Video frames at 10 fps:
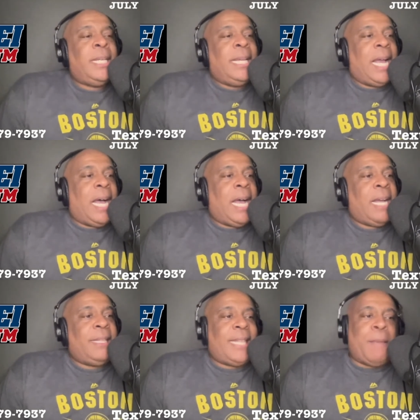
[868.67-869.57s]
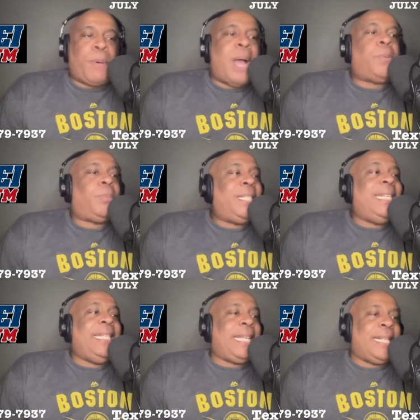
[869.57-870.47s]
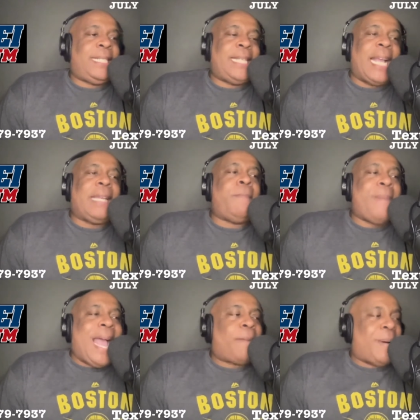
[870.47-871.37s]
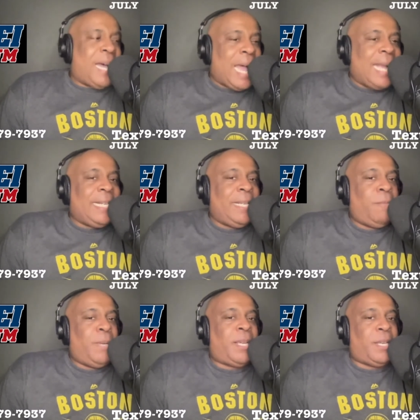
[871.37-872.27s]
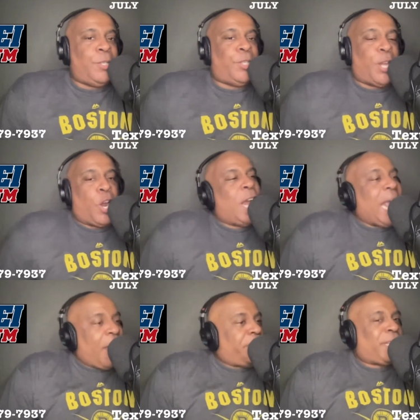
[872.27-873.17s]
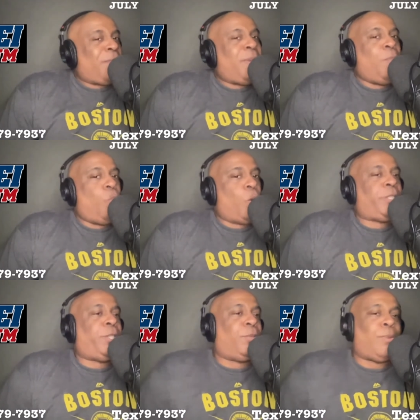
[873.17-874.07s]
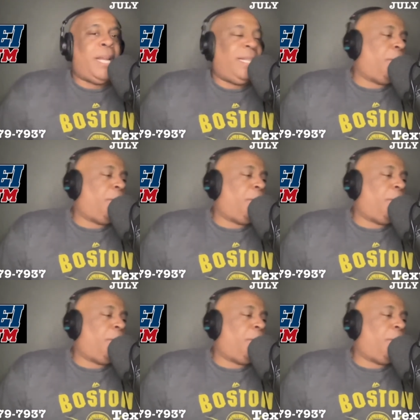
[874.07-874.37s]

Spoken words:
They probably need to get a second back behind him because they're going to have to commit more to the run.